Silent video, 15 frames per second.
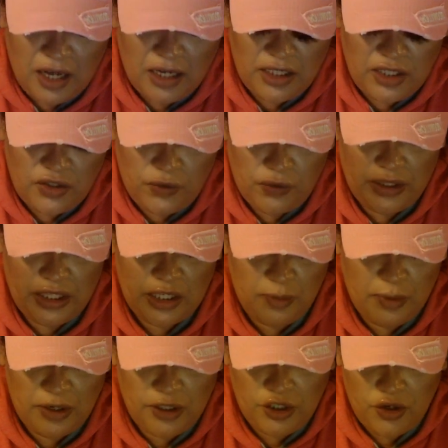to the
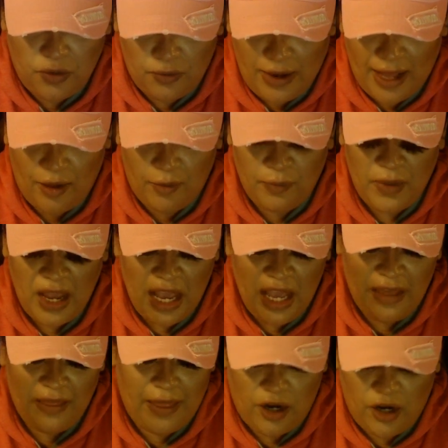spiritual realm
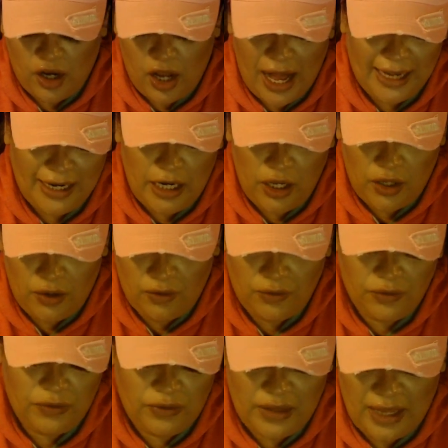that are guiding you.
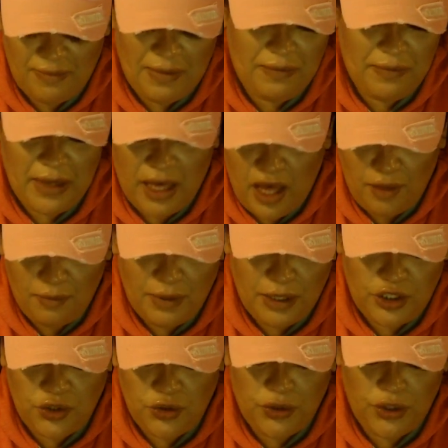They may be coming
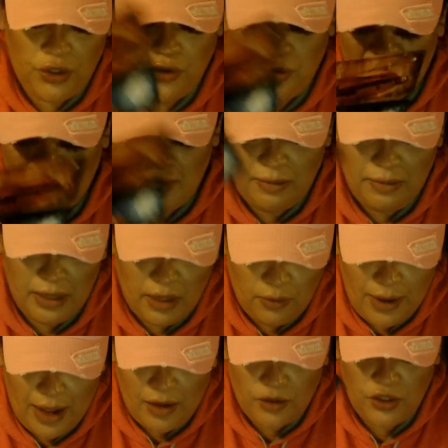to you. They may be
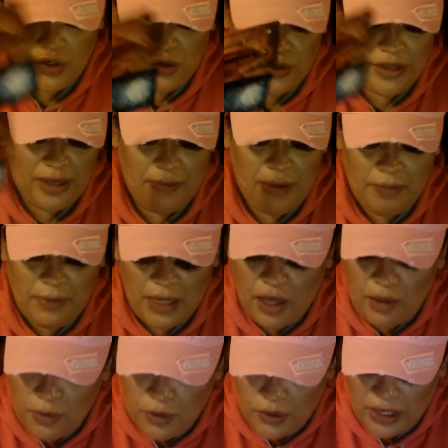around you, or they may be
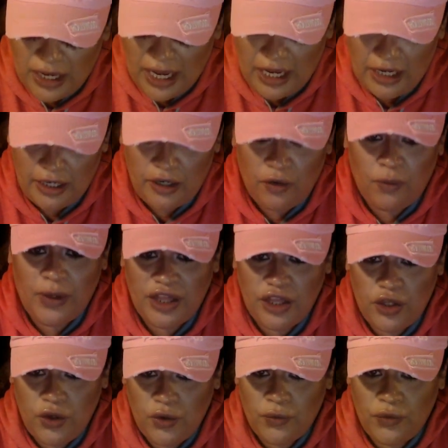communicating with
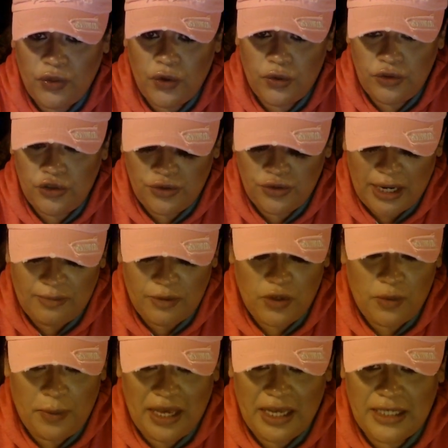you through dreams. So
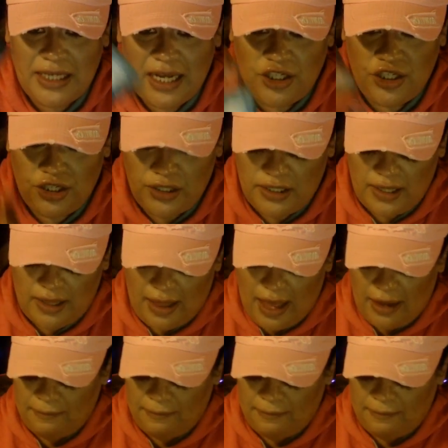pay attention to that.